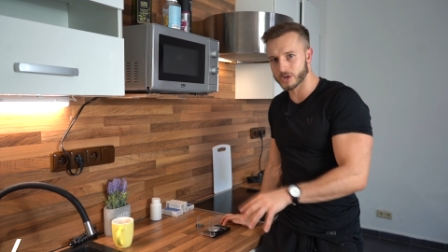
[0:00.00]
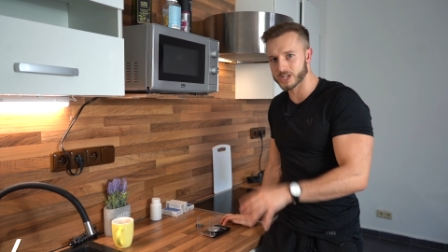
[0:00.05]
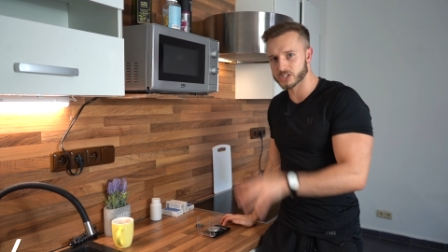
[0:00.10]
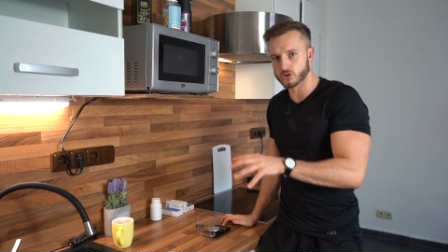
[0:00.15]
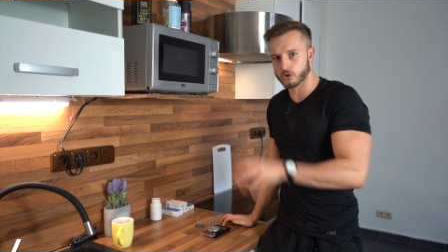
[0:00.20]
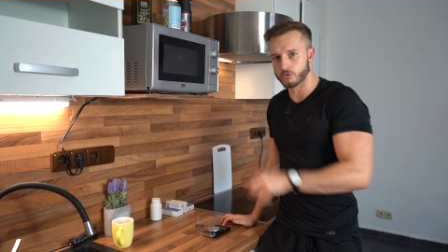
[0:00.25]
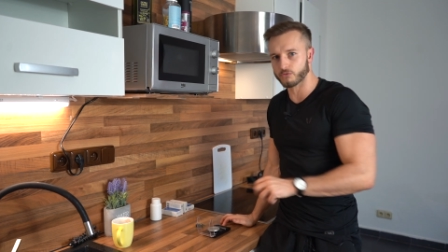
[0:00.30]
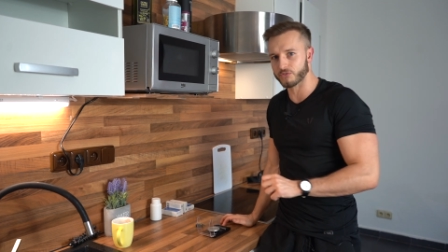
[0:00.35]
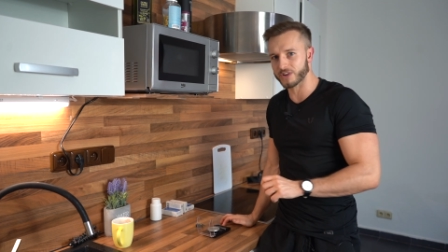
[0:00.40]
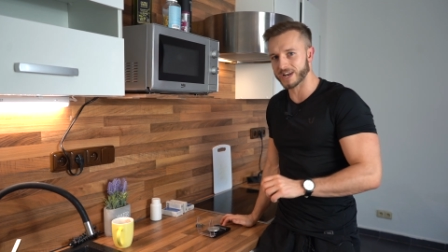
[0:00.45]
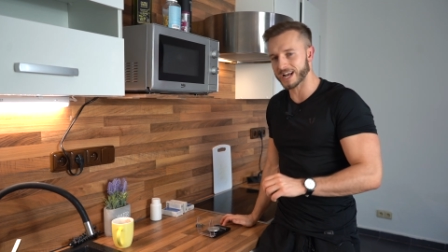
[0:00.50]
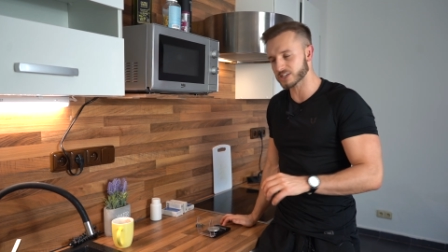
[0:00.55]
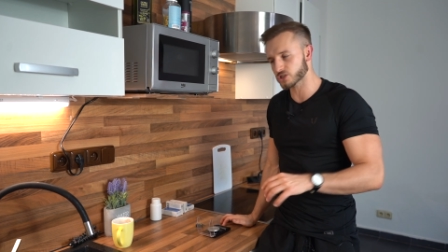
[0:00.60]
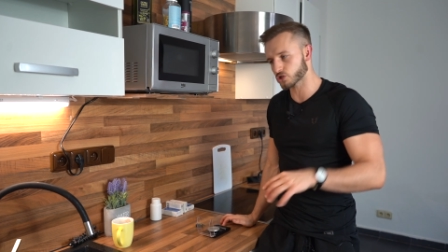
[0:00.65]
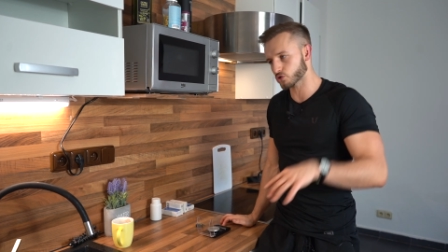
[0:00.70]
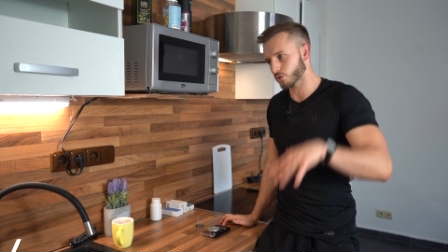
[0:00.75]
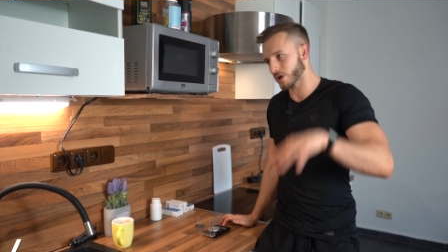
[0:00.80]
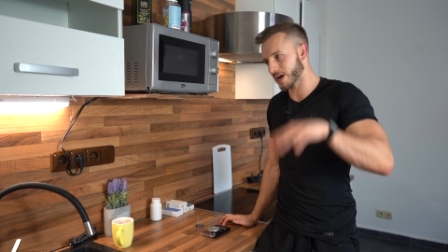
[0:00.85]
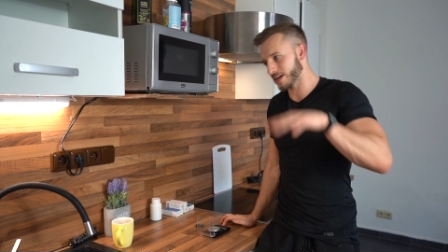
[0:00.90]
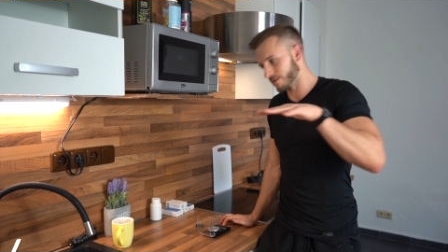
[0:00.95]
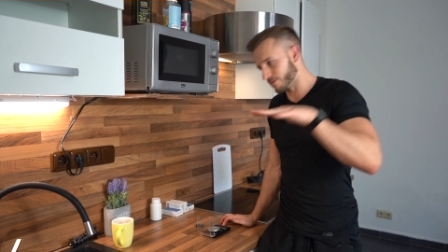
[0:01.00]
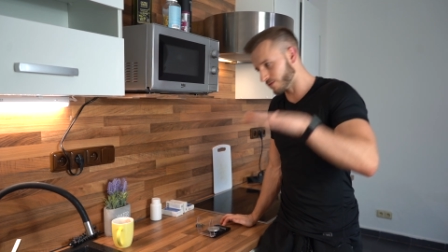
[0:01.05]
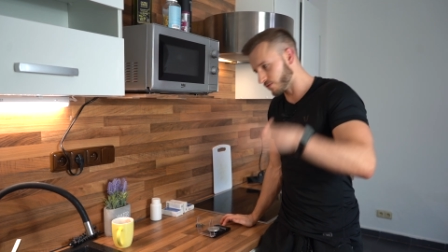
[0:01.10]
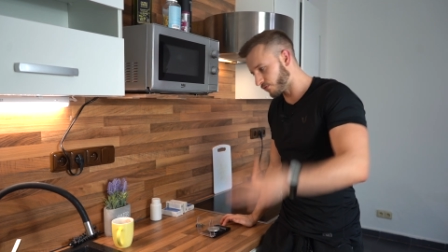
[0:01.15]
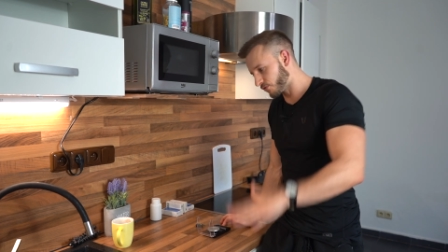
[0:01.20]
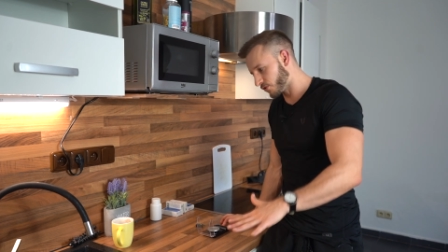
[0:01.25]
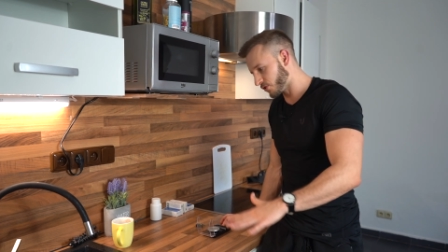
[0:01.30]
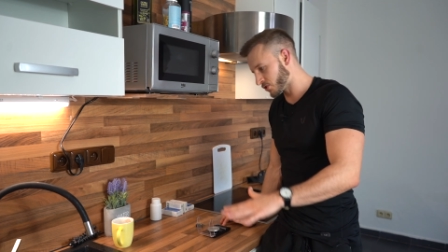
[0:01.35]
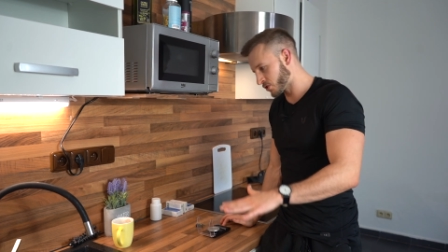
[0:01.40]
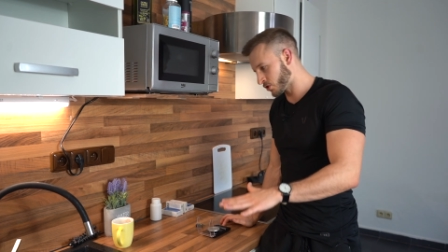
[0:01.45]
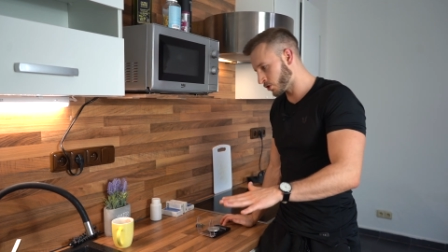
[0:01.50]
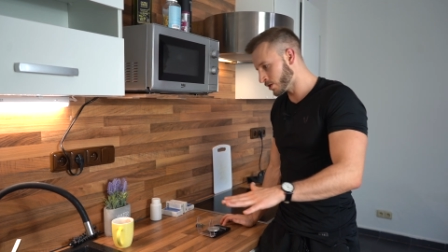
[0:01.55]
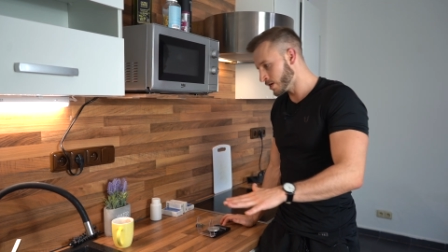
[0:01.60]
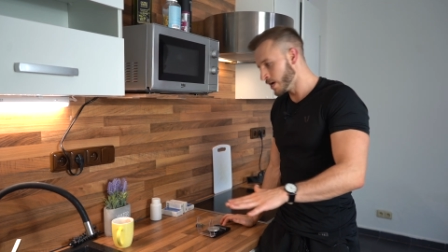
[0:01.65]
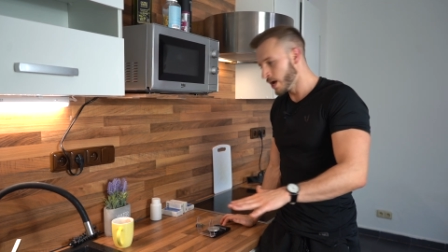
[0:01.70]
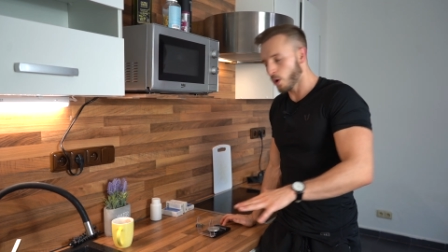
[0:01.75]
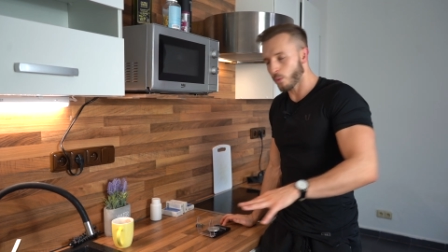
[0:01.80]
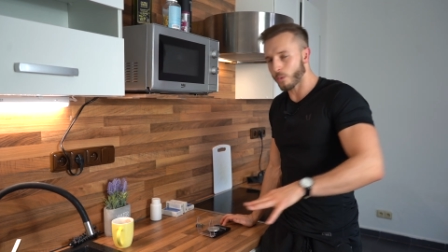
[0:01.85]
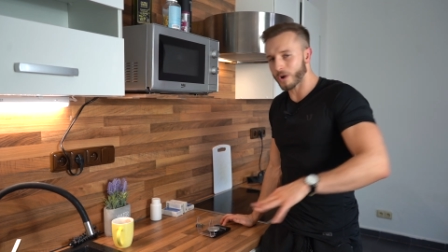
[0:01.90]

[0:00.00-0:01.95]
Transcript: risk of finasteride even further